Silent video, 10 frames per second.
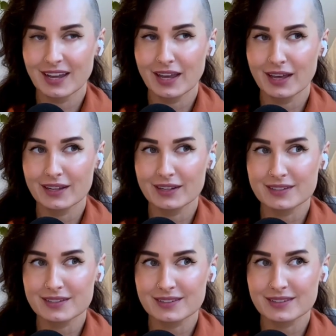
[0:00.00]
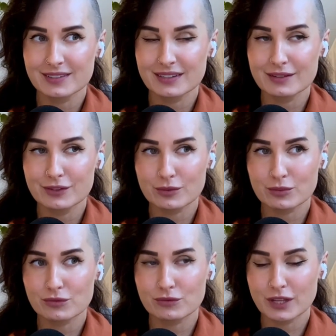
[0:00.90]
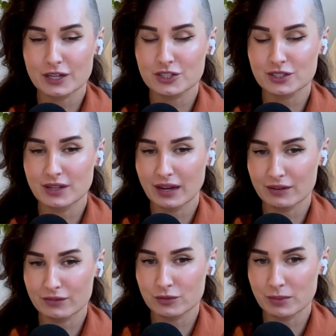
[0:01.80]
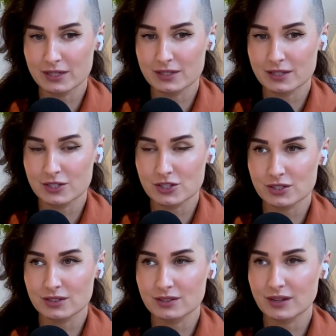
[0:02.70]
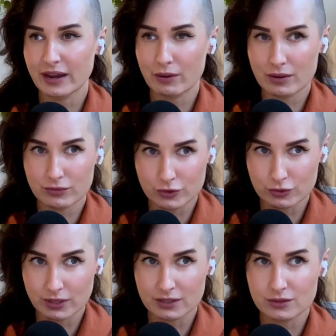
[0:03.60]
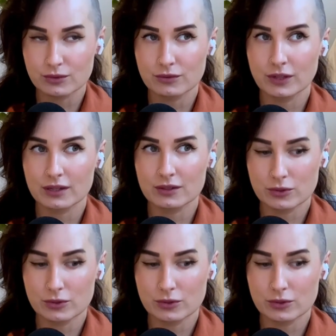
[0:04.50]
And even the reflection after meditation, however you like to reflect, whether